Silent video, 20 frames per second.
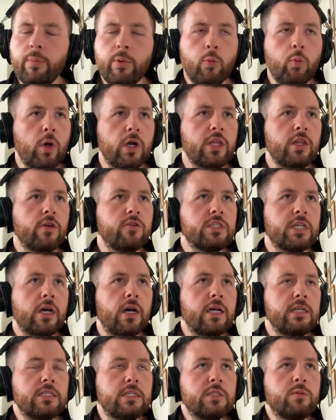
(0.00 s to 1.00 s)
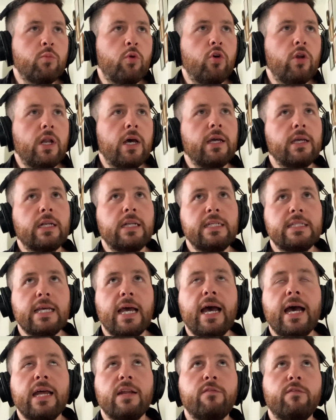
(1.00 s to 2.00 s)
Yeah, but one of those guys is more likely
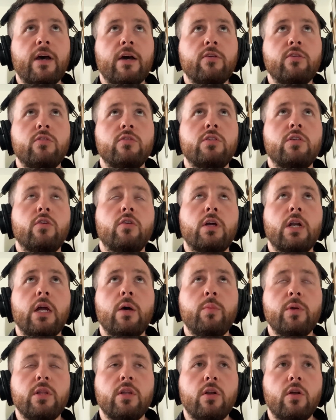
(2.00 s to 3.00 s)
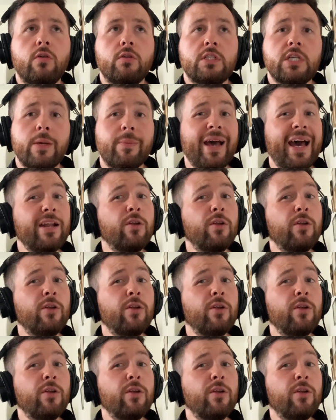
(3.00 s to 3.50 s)
to add value to your club in the long term.